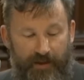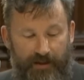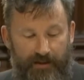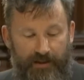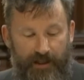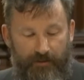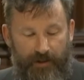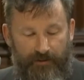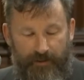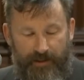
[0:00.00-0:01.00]
miles
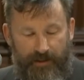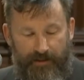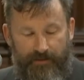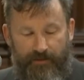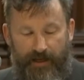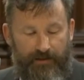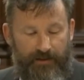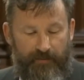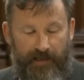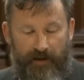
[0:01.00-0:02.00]
downwind from the nearest
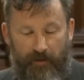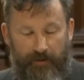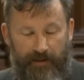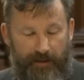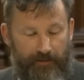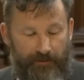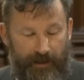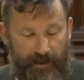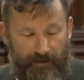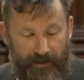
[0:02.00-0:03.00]
factory, power plant,
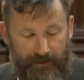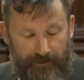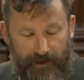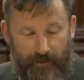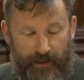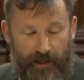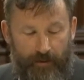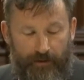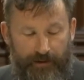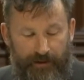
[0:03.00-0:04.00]
refinery, freeway,
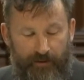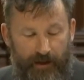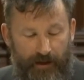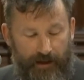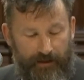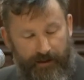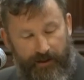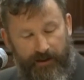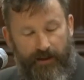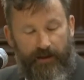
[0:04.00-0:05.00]
quarry, or mine.
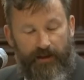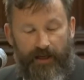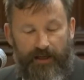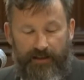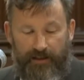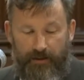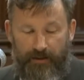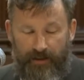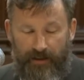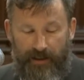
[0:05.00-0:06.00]
I sent it to a
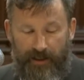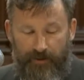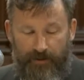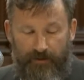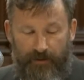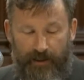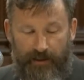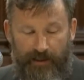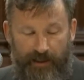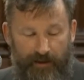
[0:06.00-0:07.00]
NELAP-certified
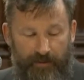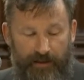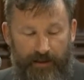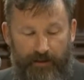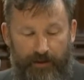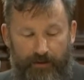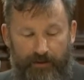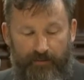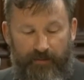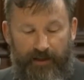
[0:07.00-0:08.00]
lab, and they
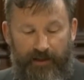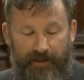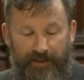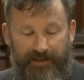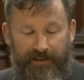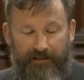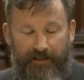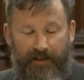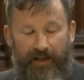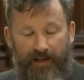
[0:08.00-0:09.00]
recorded barium at a
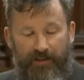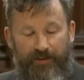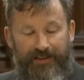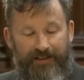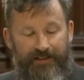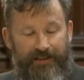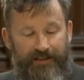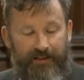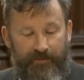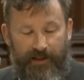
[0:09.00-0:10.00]
staggering
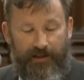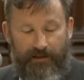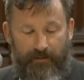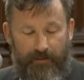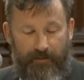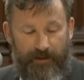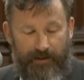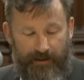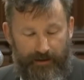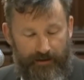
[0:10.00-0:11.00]
160 micrograms per
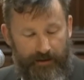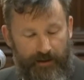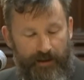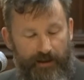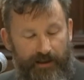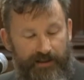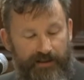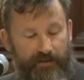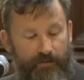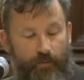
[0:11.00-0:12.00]
liter. Less
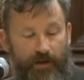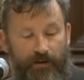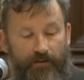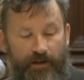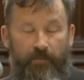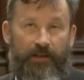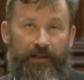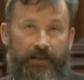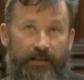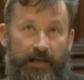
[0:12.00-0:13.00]
than 1 gram will
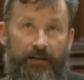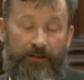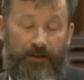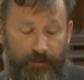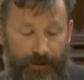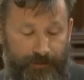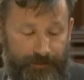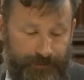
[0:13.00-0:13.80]
kill an adult human.